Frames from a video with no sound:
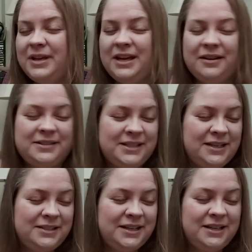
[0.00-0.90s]
Eric's
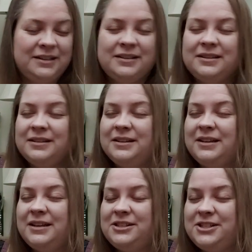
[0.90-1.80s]
saying ding.
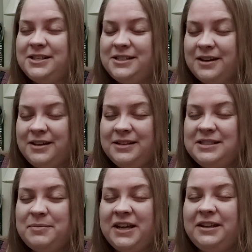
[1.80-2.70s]
And she's nodding and
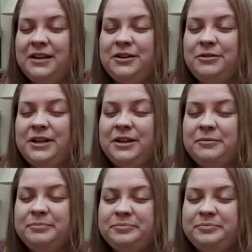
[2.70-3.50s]
smiling and agreeing.